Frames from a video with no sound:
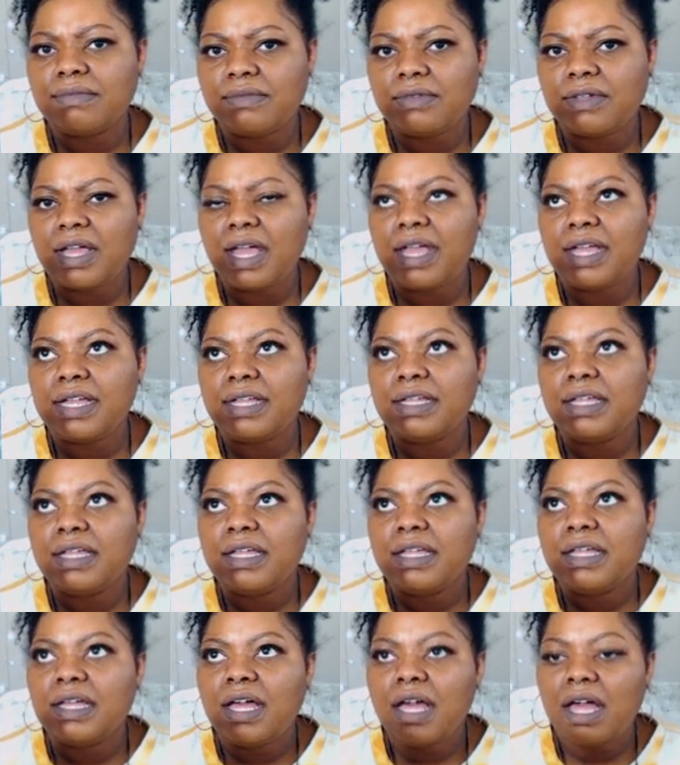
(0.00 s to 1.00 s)
Okay.
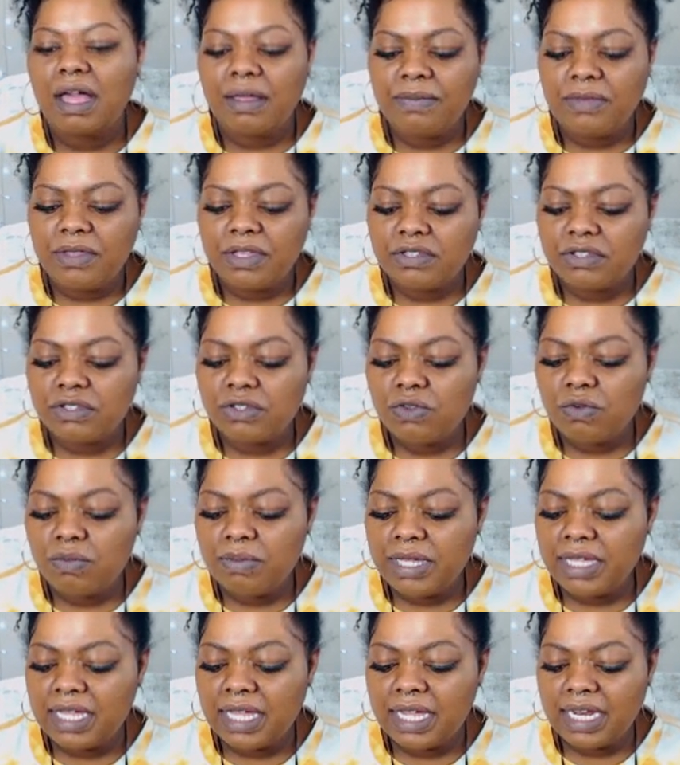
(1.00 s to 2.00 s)
Um, this new
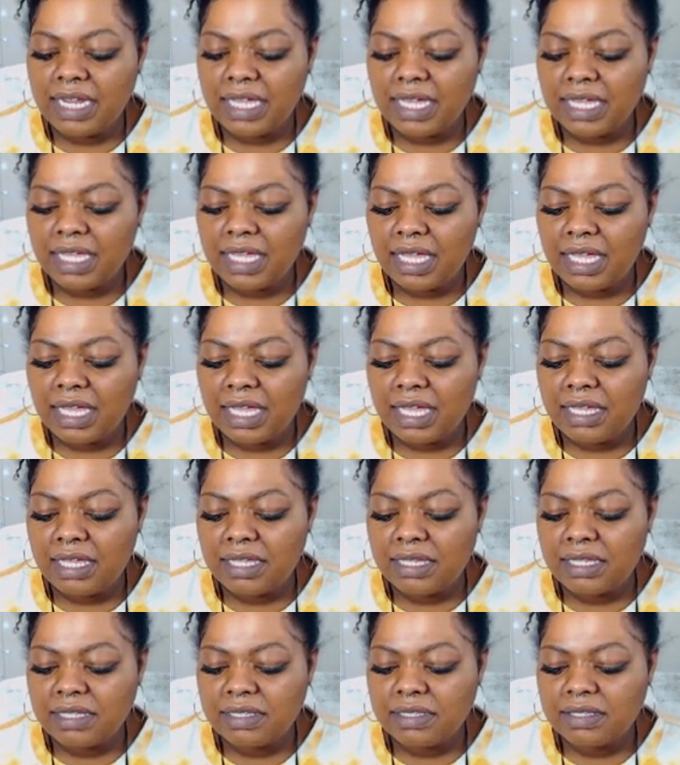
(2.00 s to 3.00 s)
beginning
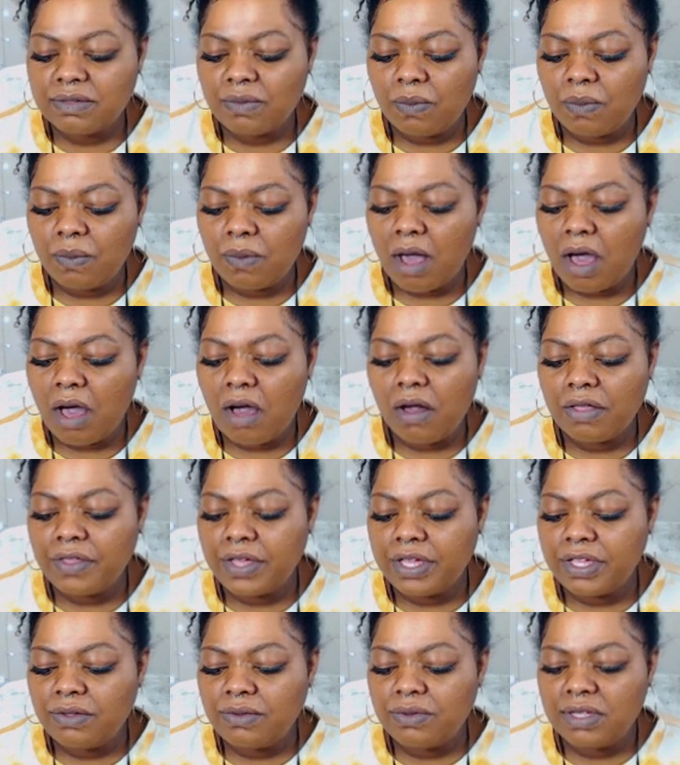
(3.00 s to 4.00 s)
is all
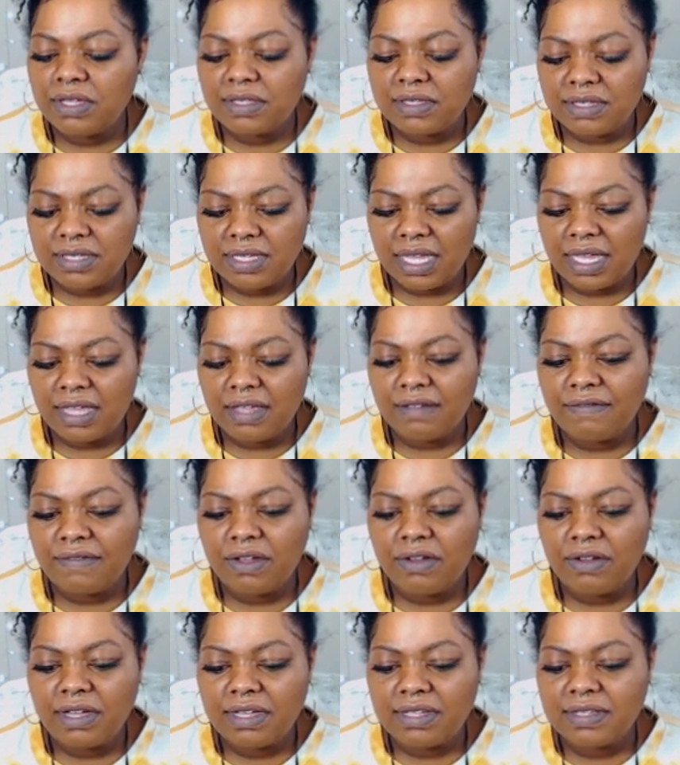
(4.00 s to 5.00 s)
that you can see.
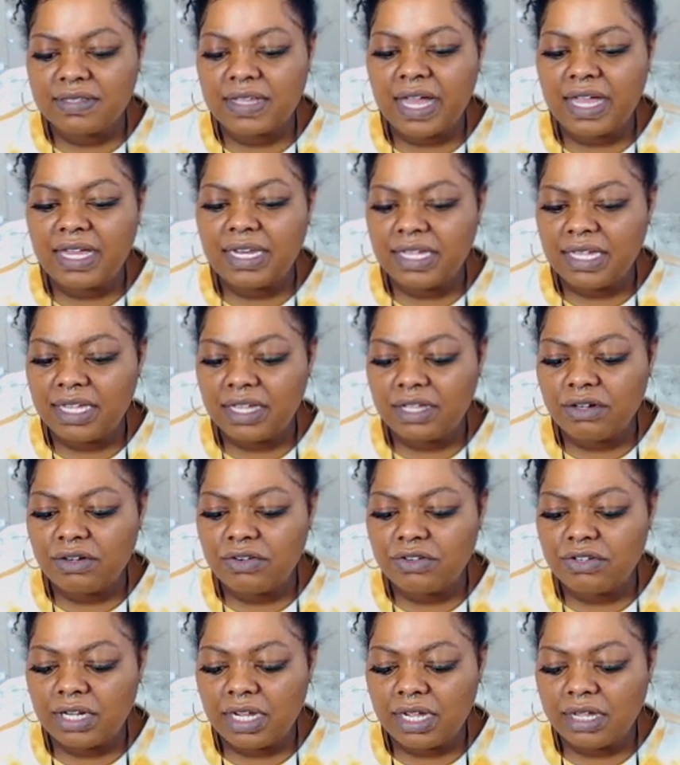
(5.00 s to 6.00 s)
Very exciting
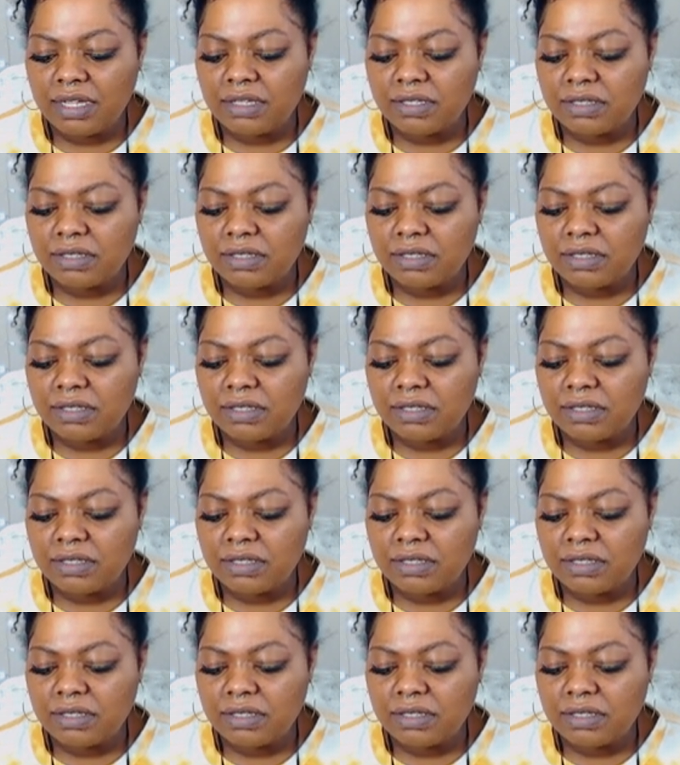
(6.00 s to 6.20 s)
energy.